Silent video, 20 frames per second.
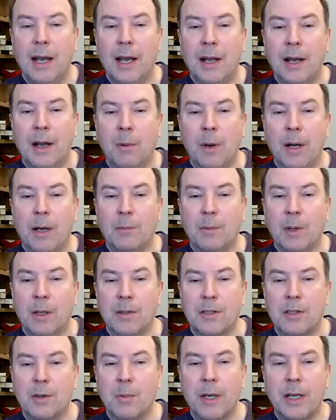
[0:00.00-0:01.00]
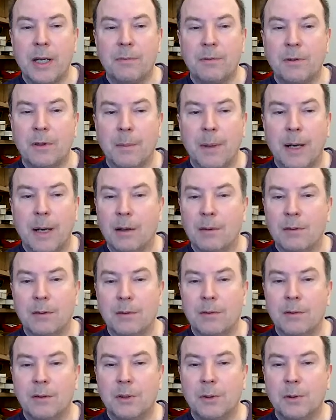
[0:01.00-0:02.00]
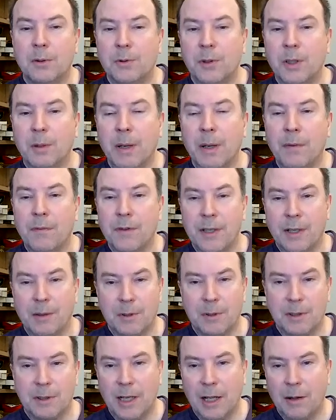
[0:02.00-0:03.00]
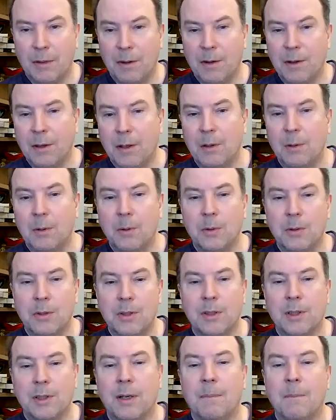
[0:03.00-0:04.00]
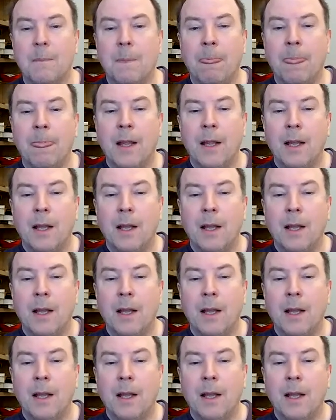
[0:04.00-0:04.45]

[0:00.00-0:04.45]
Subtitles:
and I went once a week for about 2 or 3 months. That was the length of the course. And